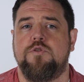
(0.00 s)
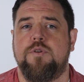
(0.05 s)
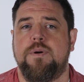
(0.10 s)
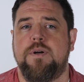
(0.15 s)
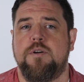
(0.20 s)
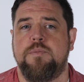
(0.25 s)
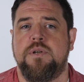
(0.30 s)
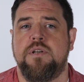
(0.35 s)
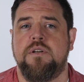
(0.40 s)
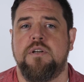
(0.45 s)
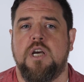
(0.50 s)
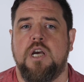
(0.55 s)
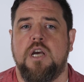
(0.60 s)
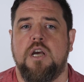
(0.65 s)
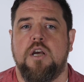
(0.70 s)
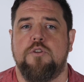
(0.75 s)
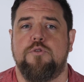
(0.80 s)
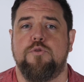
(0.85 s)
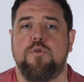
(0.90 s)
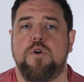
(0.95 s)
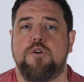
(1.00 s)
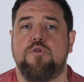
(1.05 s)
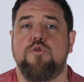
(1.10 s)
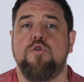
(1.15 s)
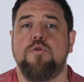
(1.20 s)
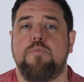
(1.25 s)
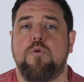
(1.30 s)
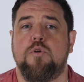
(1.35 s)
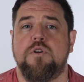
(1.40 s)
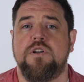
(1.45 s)
development through a
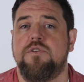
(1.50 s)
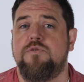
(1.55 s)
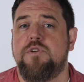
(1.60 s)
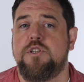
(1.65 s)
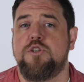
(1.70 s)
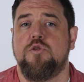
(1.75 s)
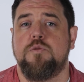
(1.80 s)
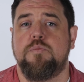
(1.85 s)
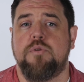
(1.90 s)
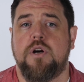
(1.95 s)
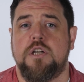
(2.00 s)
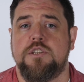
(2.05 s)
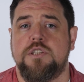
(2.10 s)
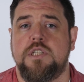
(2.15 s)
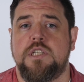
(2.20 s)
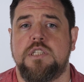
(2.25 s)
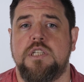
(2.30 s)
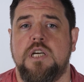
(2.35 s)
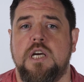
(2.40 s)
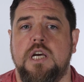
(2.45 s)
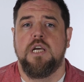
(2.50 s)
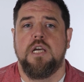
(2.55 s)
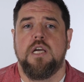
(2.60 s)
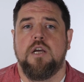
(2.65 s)
group or individual project